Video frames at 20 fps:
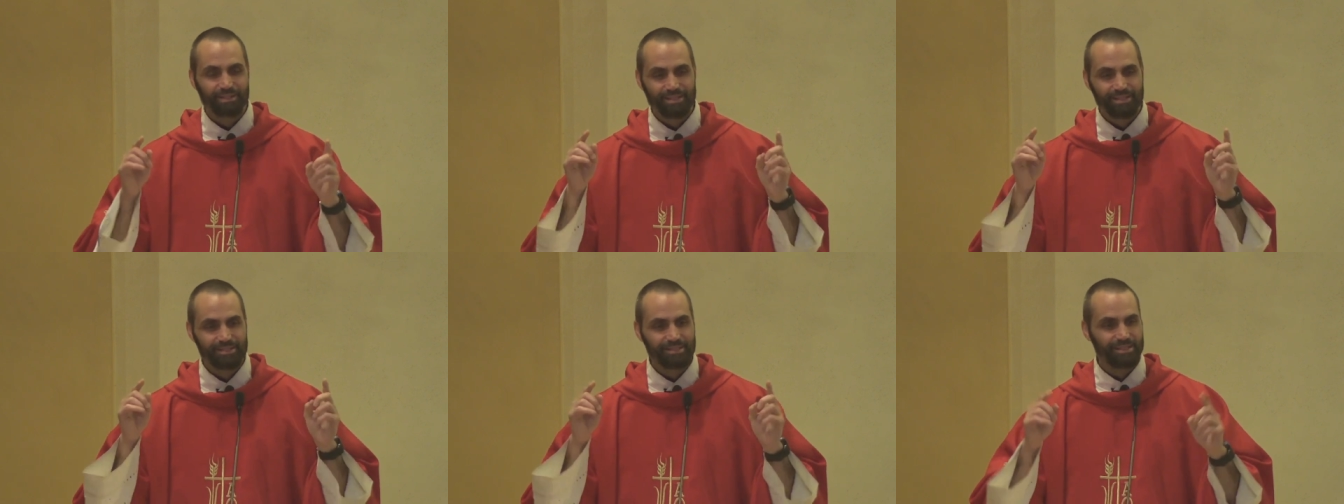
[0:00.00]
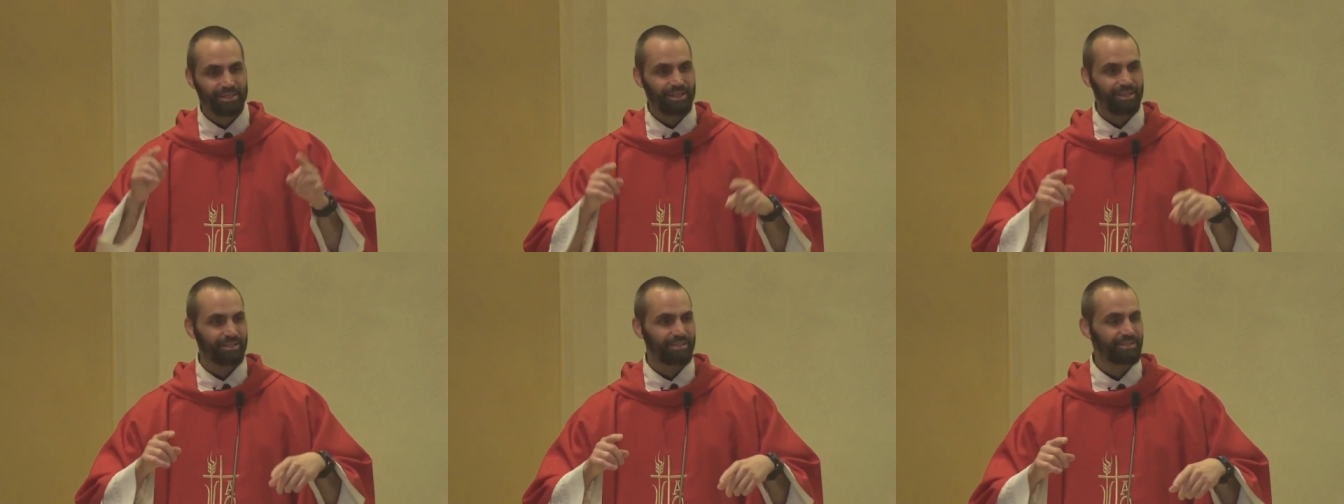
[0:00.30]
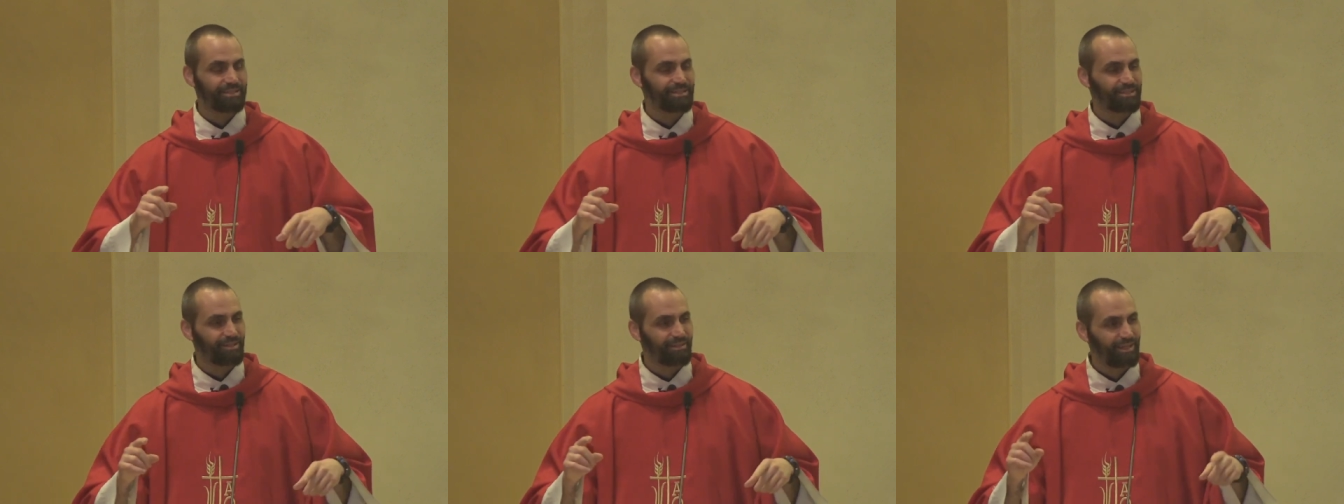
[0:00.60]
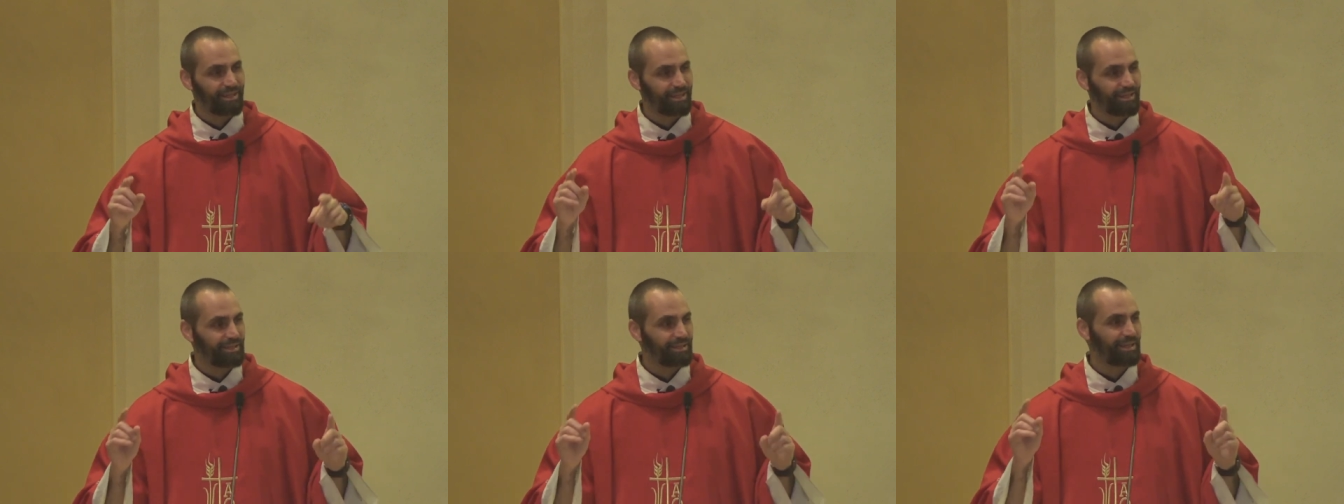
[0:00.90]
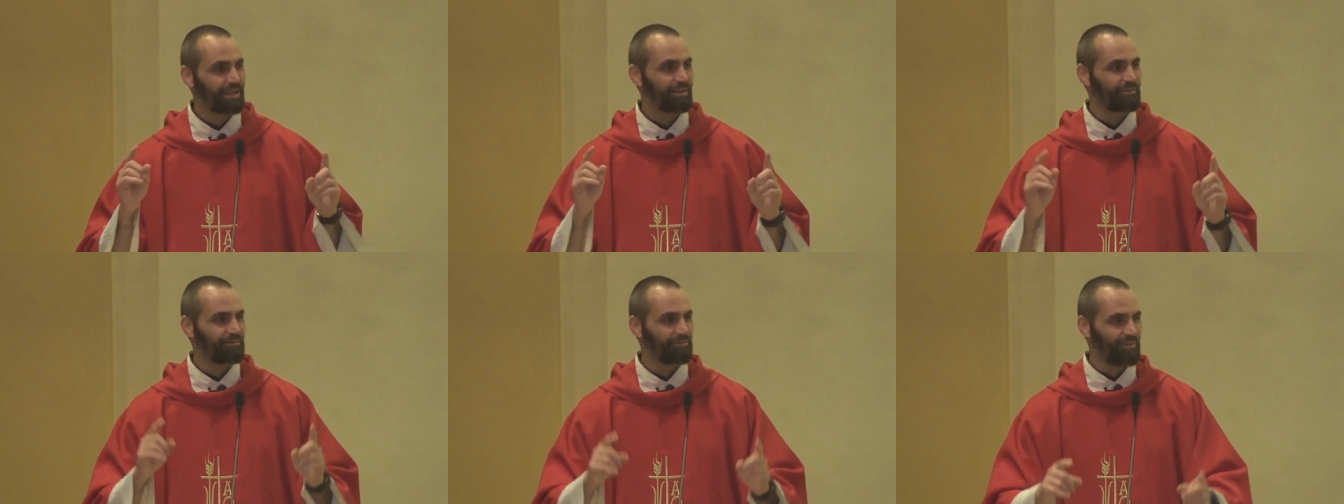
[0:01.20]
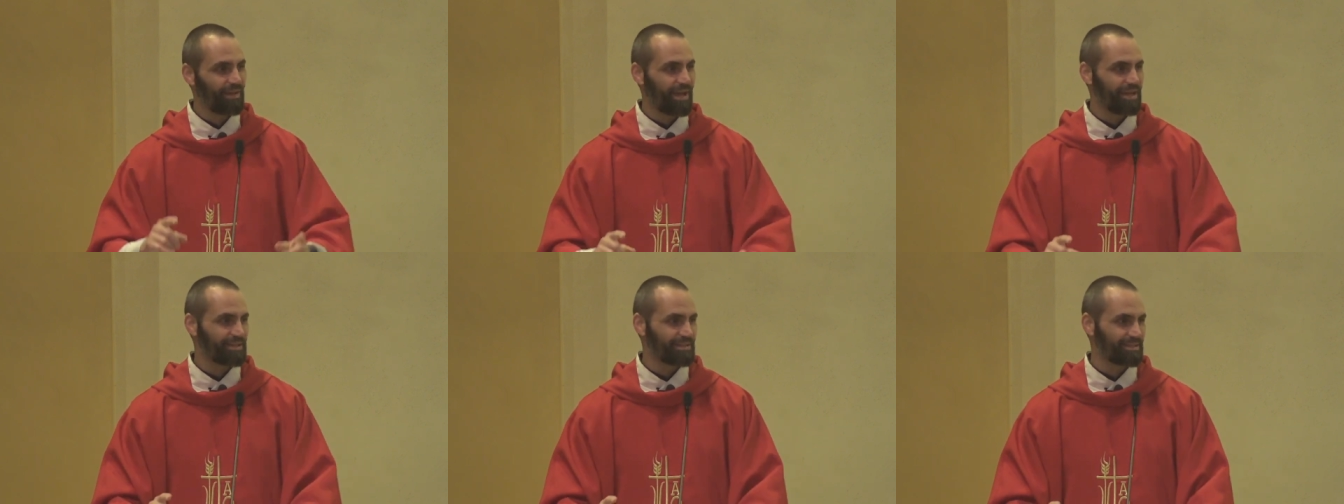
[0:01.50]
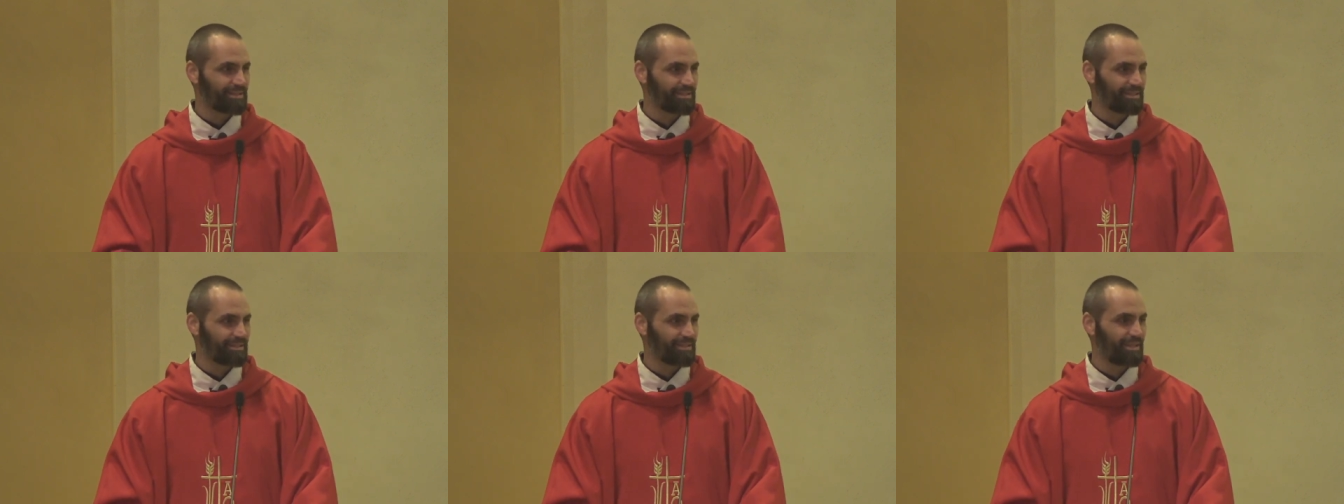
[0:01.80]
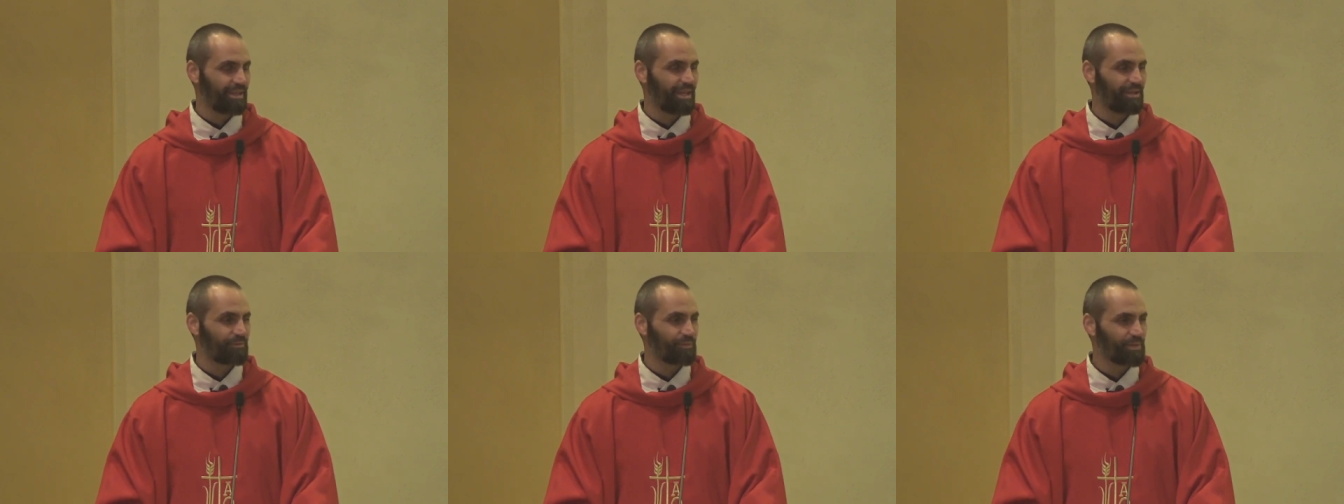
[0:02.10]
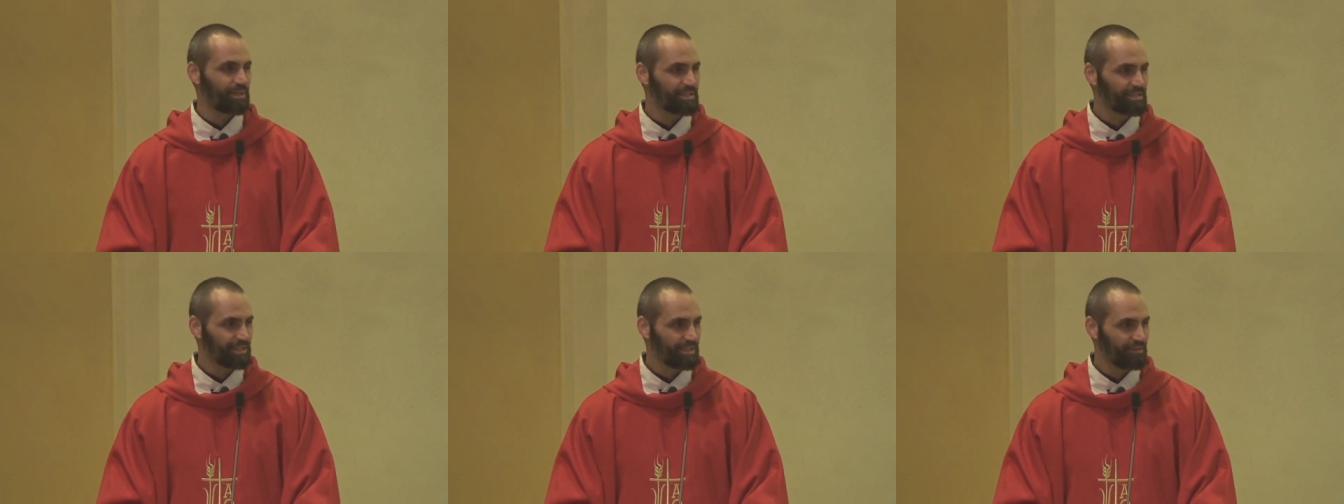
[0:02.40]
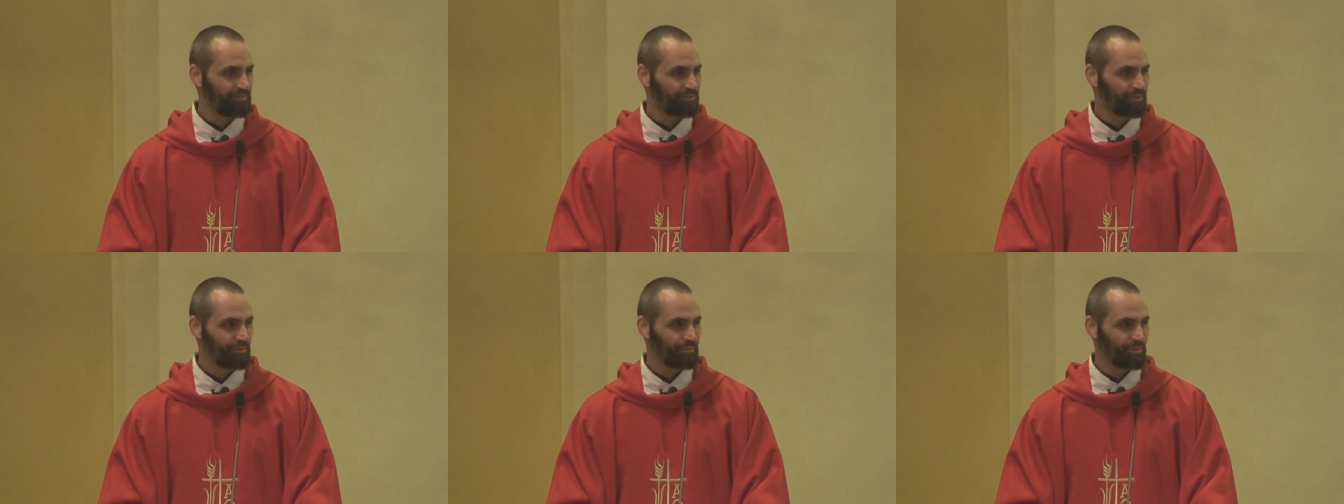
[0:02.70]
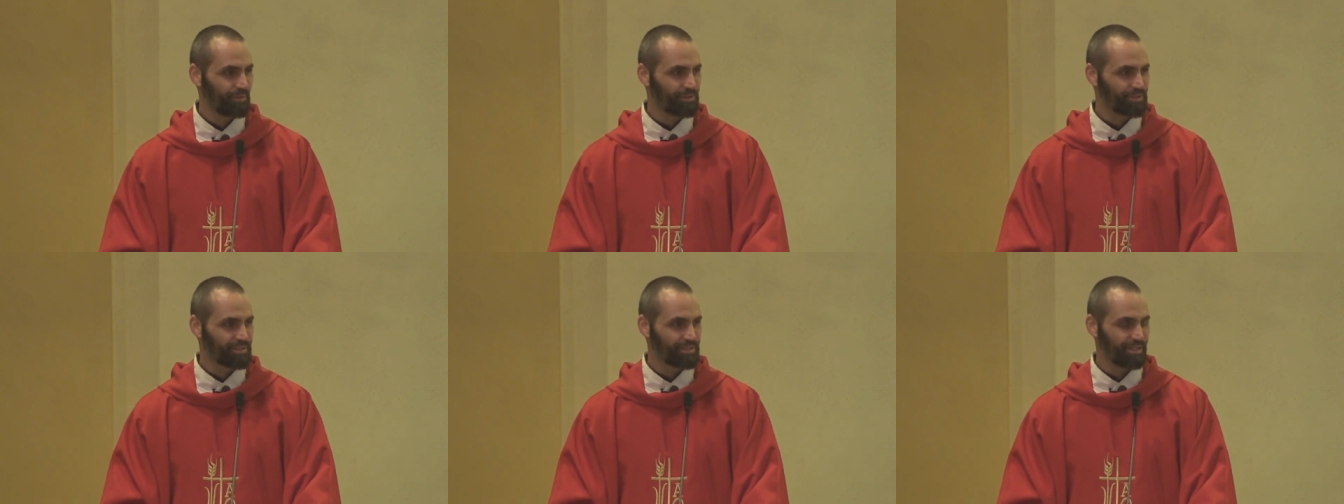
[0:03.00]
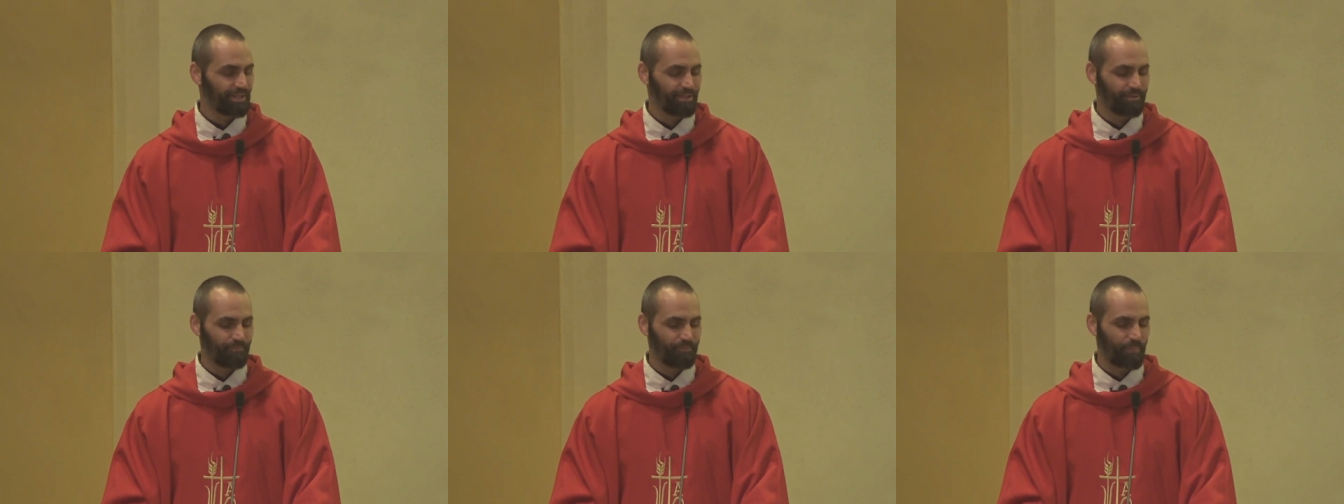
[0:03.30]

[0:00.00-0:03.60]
sin so they can confess and receive the mercy.